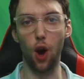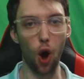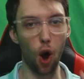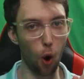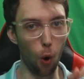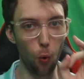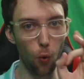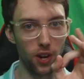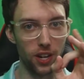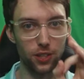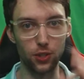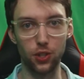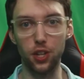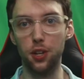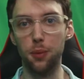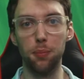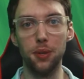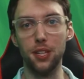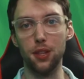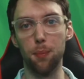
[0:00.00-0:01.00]
Always going to
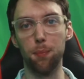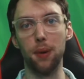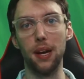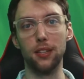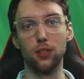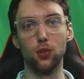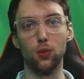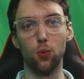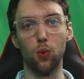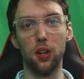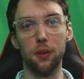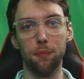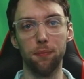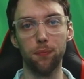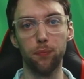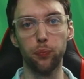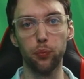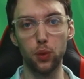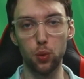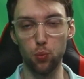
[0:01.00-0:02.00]
be the best one.
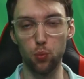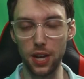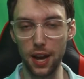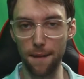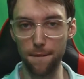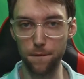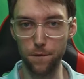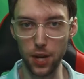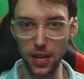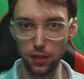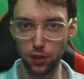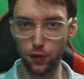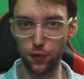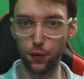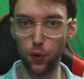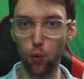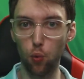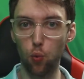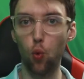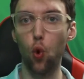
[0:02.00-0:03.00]
We got
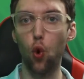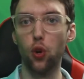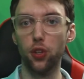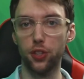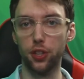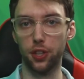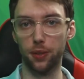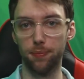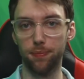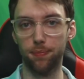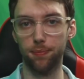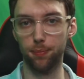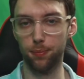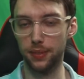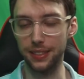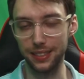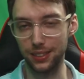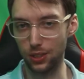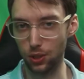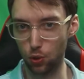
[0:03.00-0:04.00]
Vengeful Warrior.
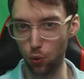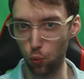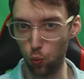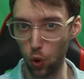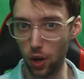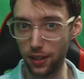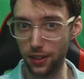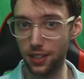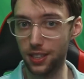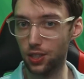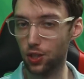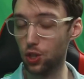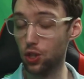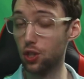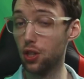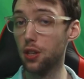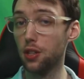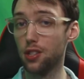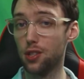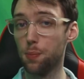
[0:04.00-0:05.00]
This is the one, this is
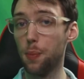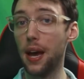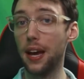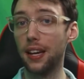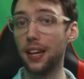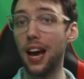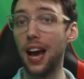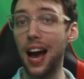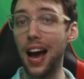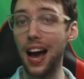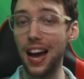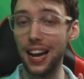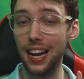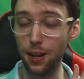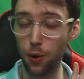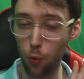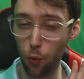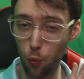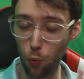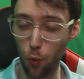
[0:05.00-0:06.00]
the spec I
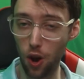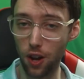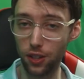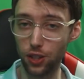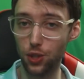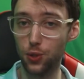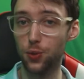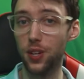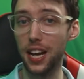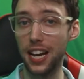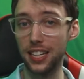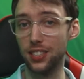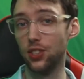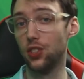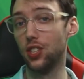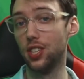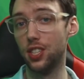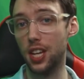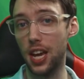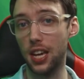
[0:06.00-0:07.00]
want you guys to
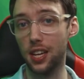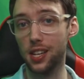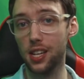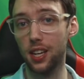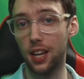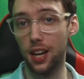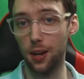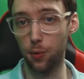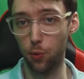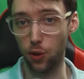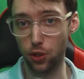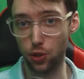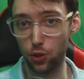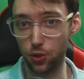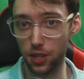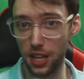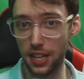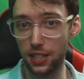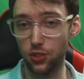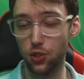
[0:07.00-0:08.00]
take. I want you
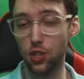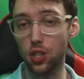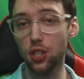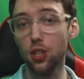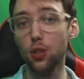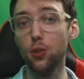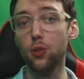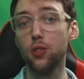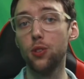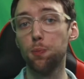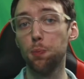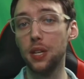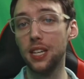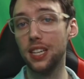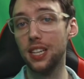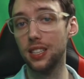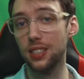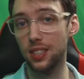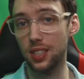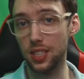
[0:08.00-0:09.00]
guys to use
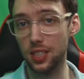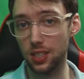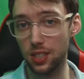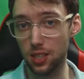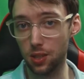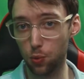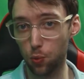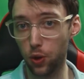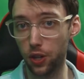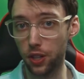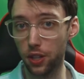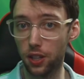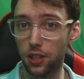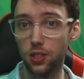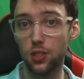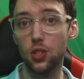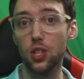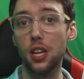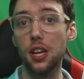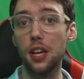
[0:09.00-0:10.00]
because this is where you're going to
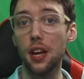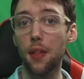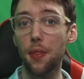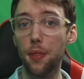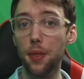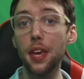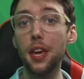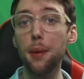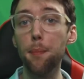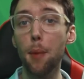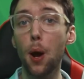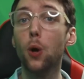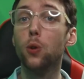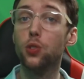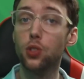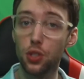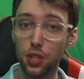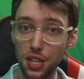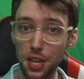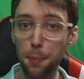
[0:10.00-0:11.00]
see the
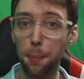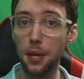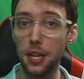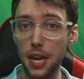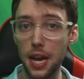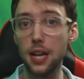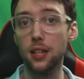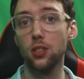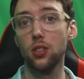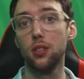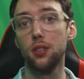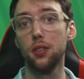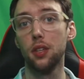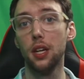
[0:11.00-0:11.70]
most DPS